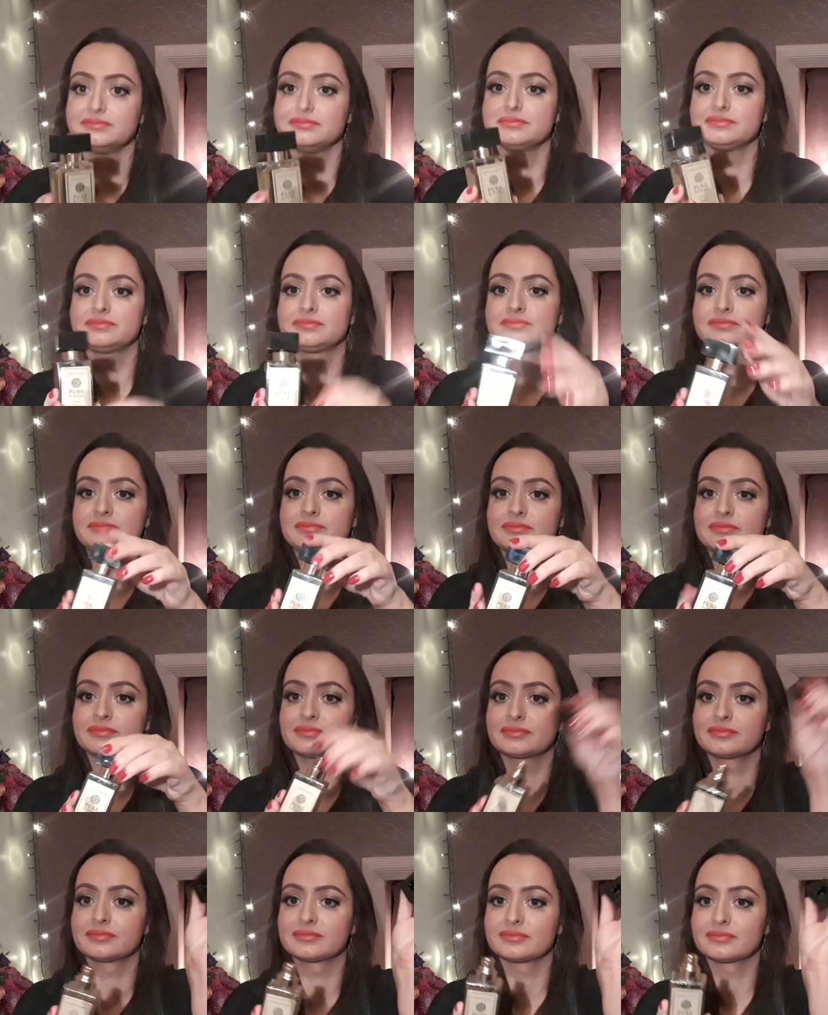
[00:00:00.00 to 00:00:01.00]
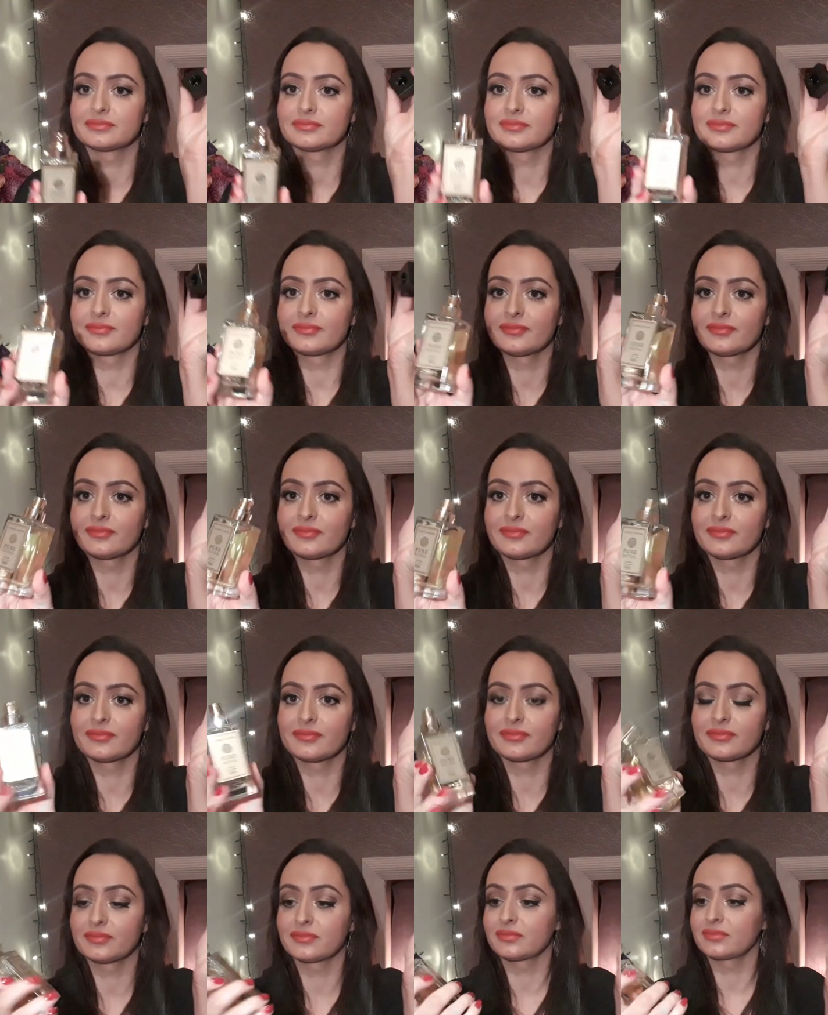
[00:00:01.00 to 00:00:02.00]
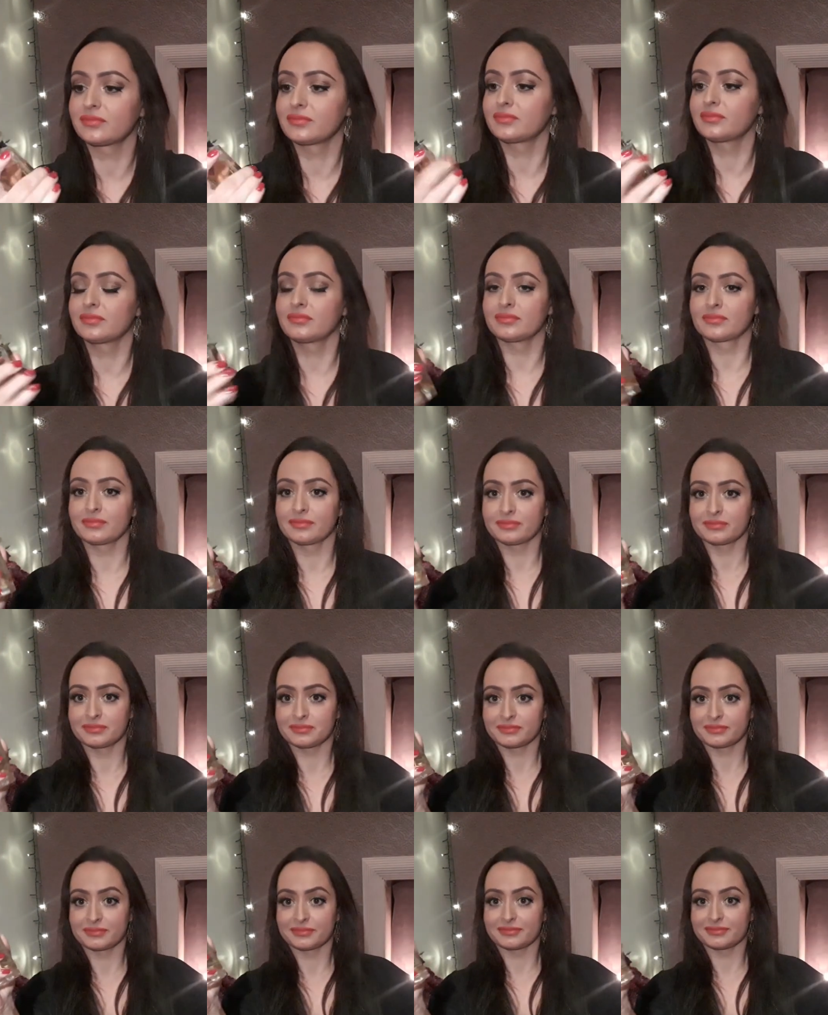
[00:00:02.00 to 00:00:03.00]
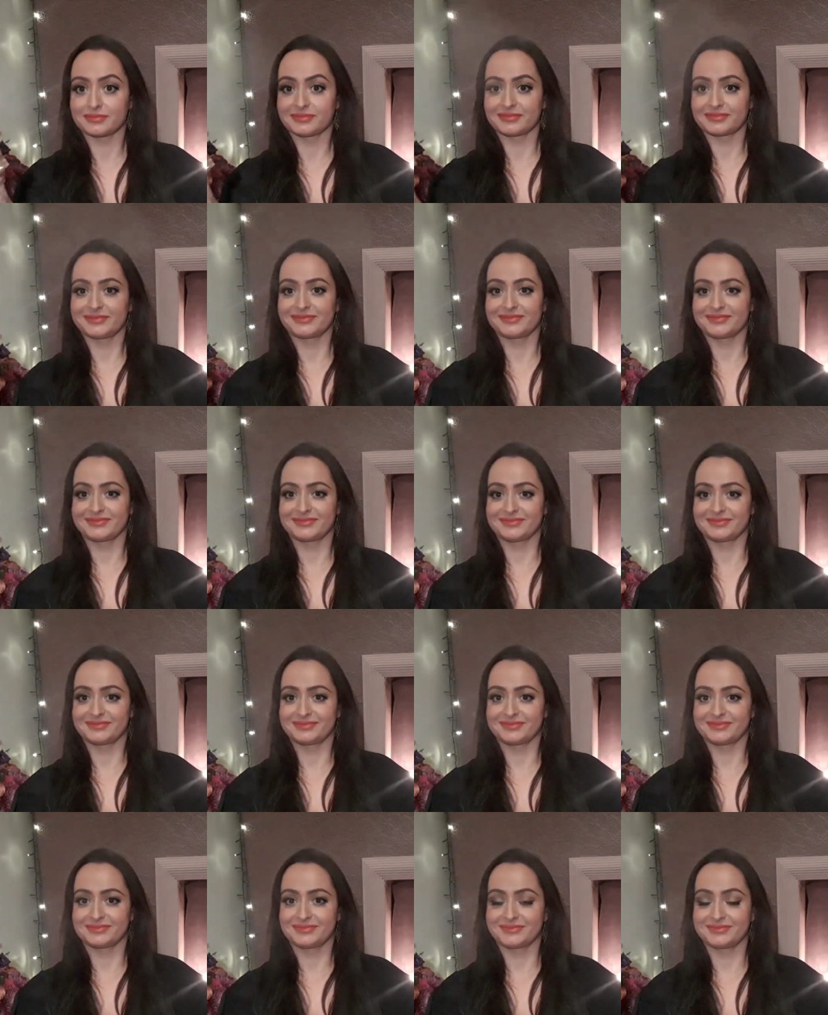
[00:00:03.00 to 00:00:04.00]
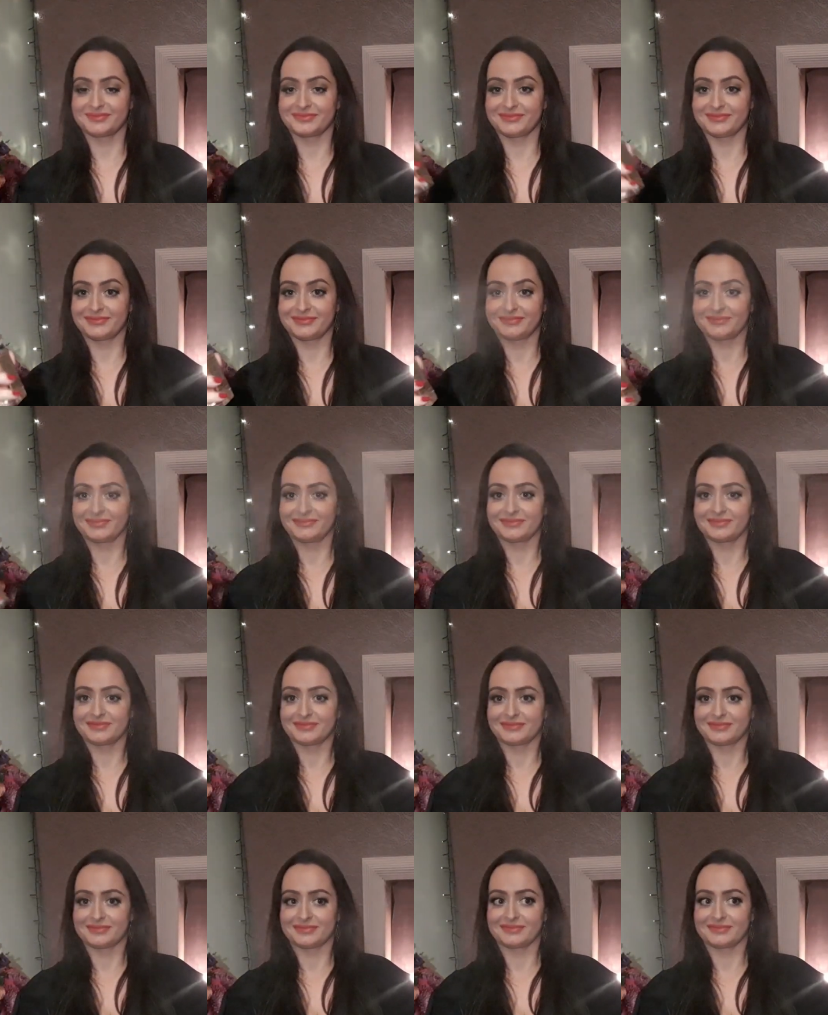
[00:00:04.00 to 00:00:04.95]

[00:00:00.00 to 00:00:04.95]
Nobody speaks.